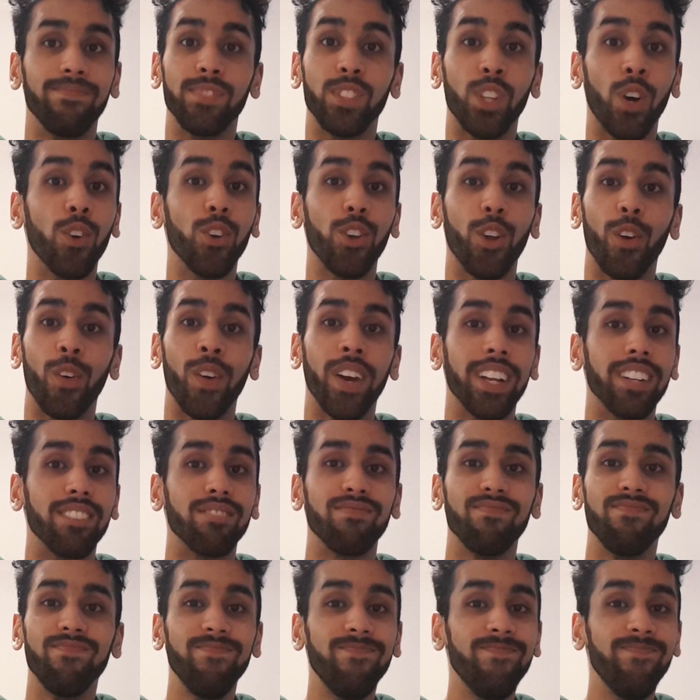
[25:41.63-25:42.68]
Don't do it.
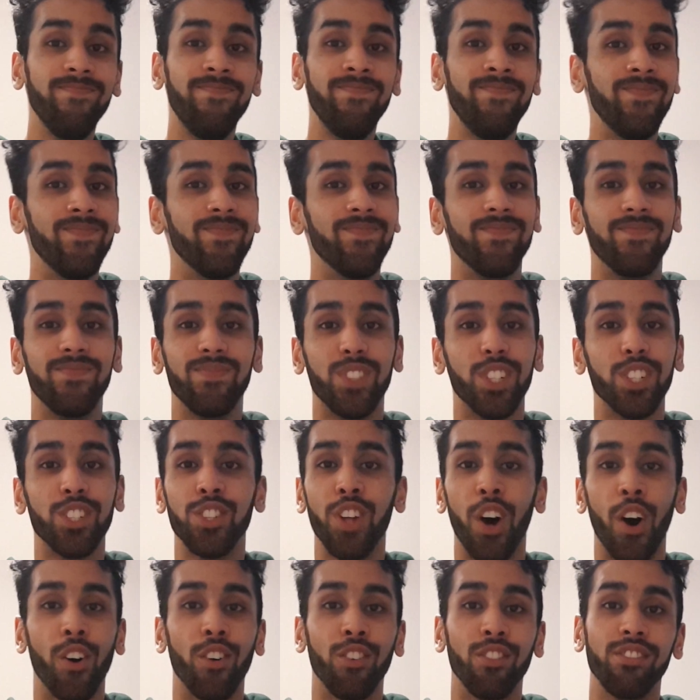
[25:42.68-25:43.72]
Just
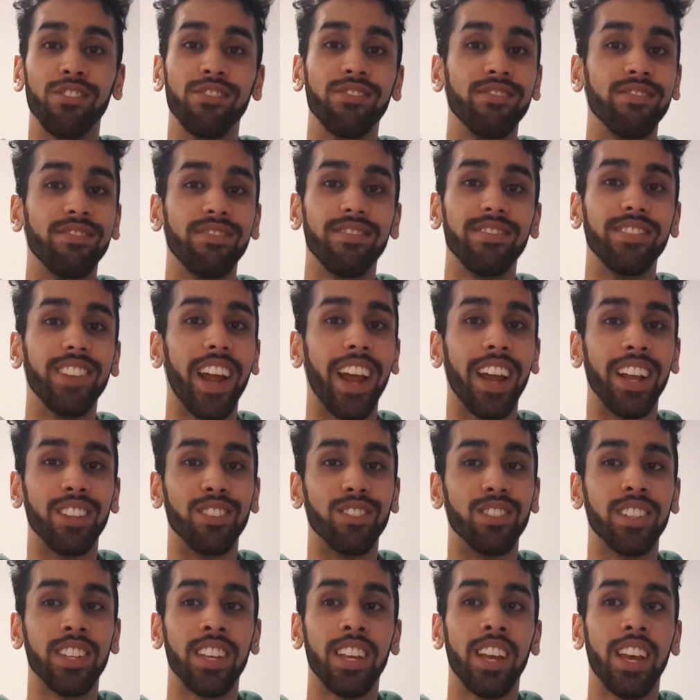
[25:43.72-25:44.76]
don't.
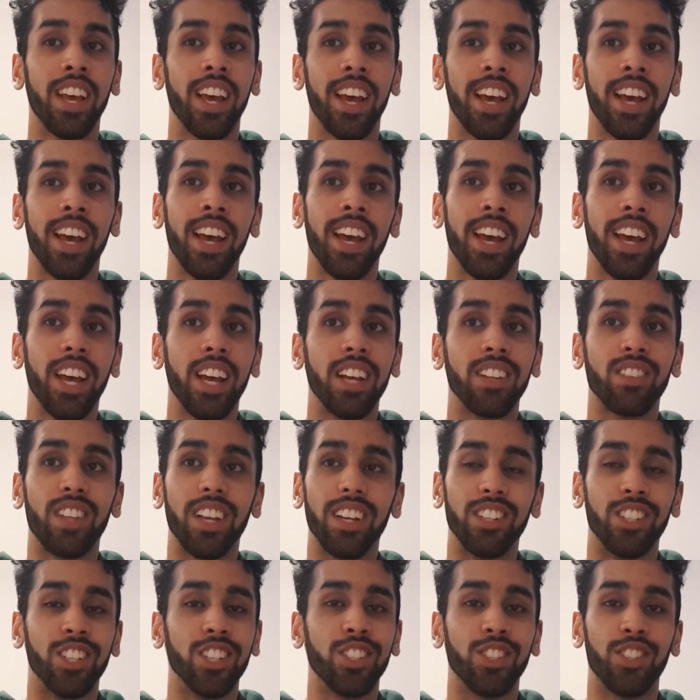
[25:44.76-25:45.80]
It's
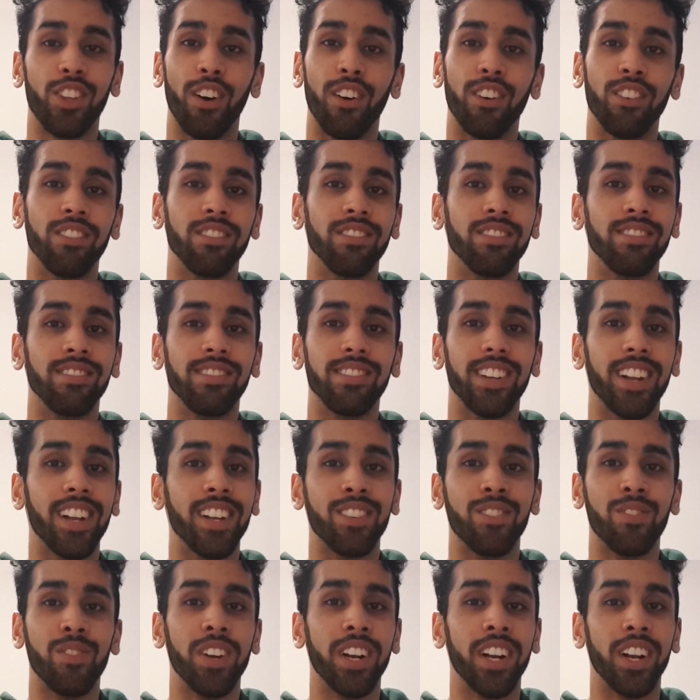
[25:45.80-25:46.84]
just don't.
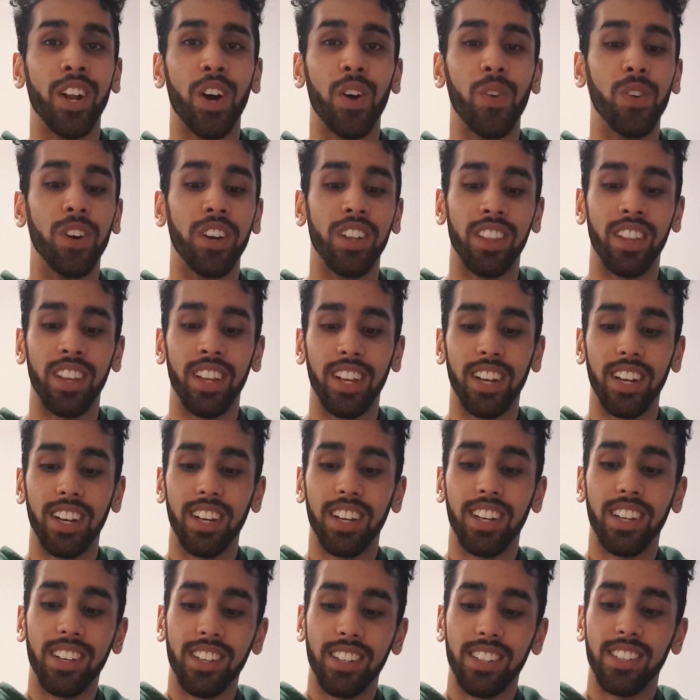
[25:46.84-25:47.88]
It's really not worth it.
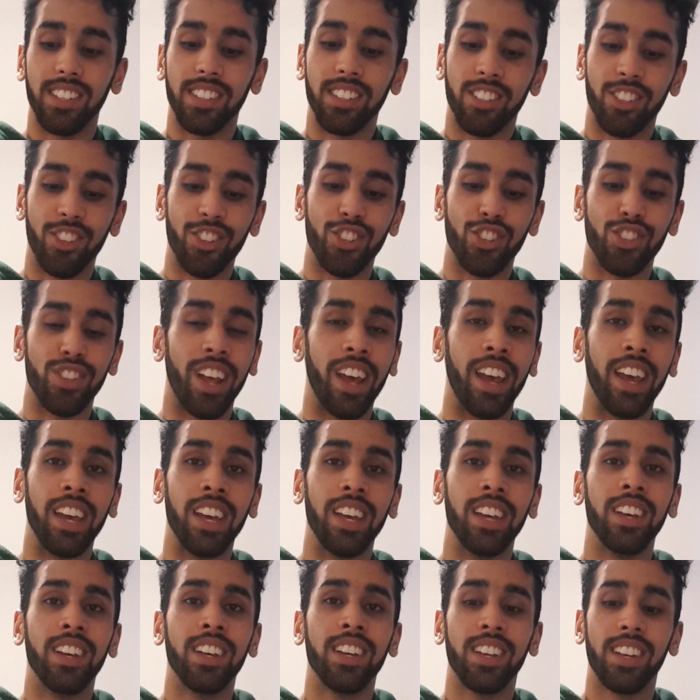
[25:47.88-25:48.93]
Just stay.